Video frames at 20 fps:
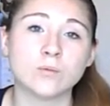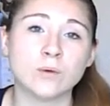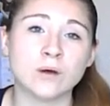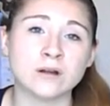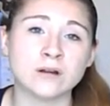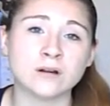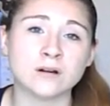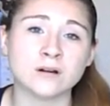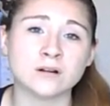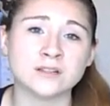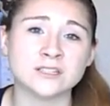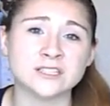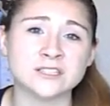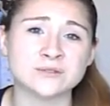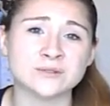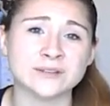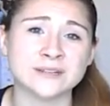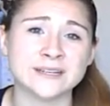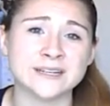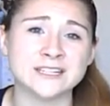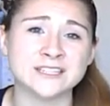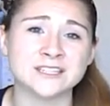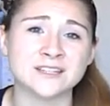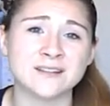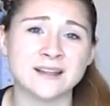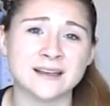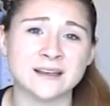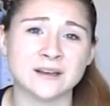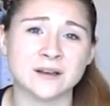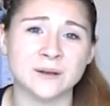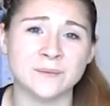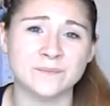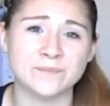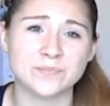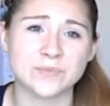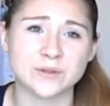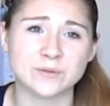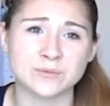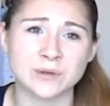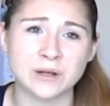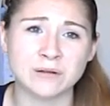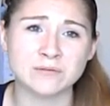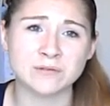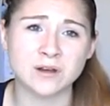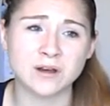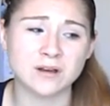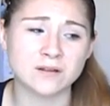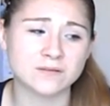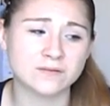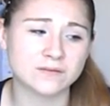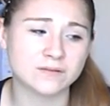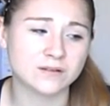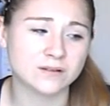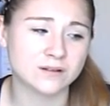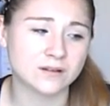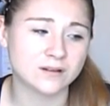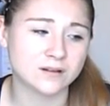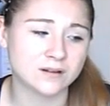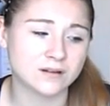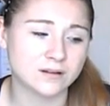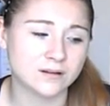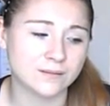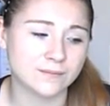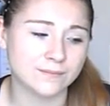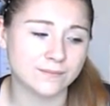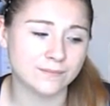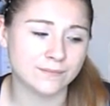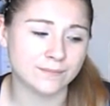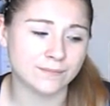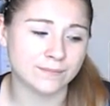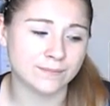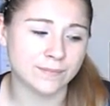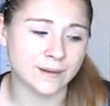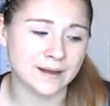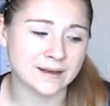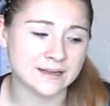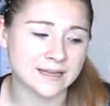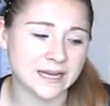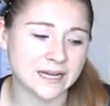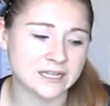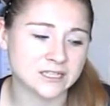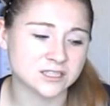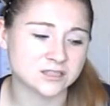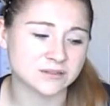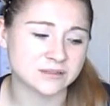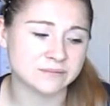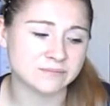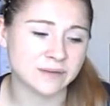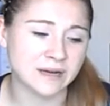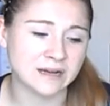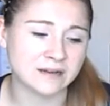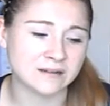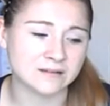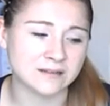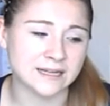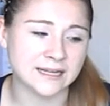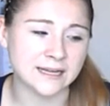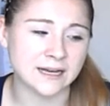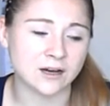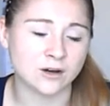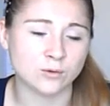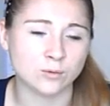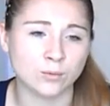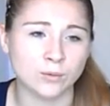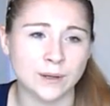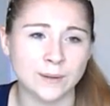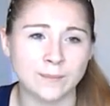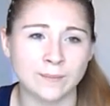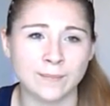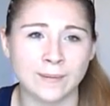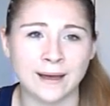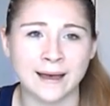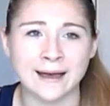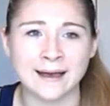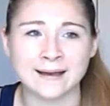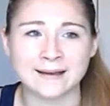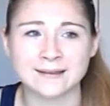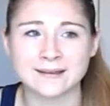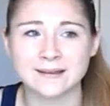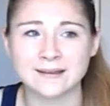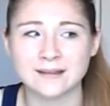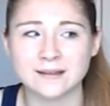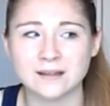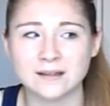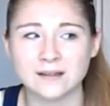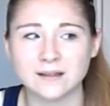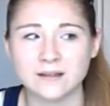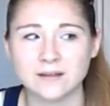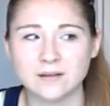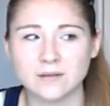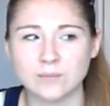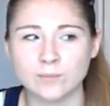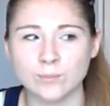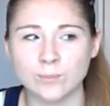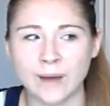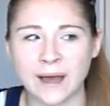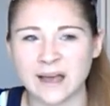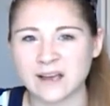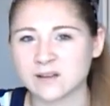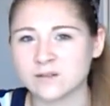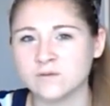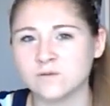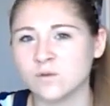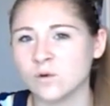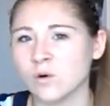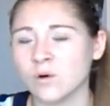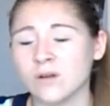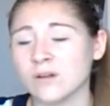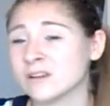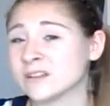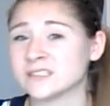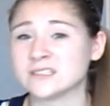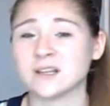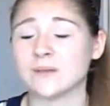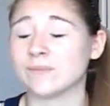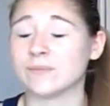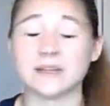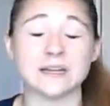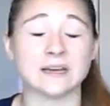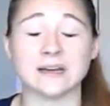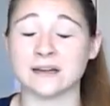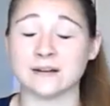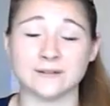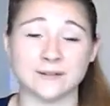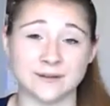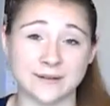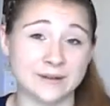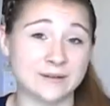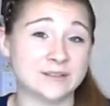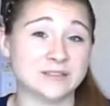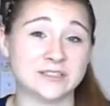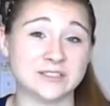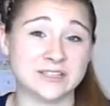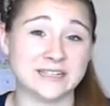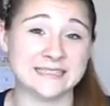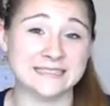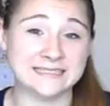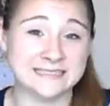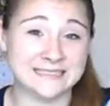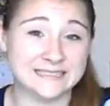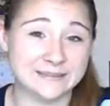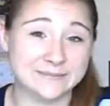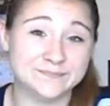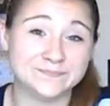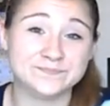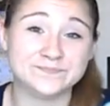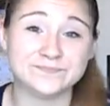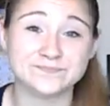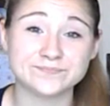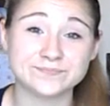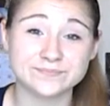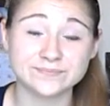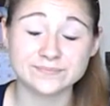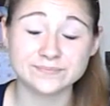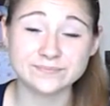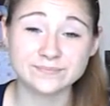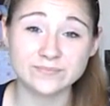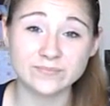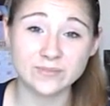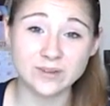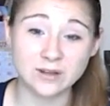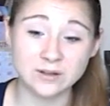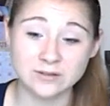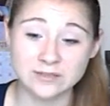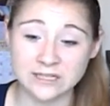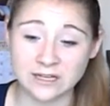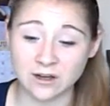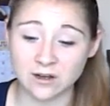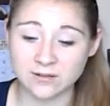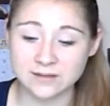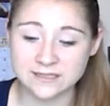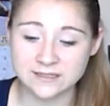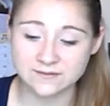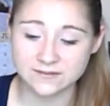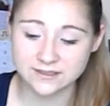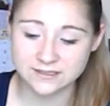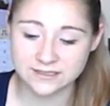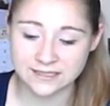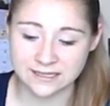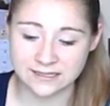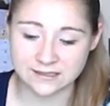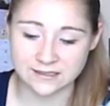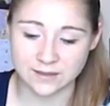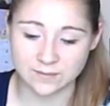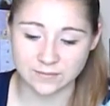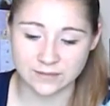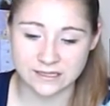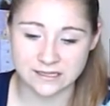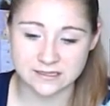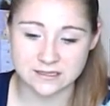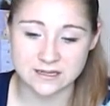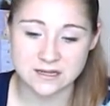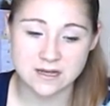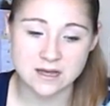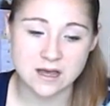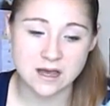One girl, she's really good. She had like a round off, back handspring, back layout, whip back, back full, or something. I don't know. It was crazy. So yeah, all these different standing tumblings.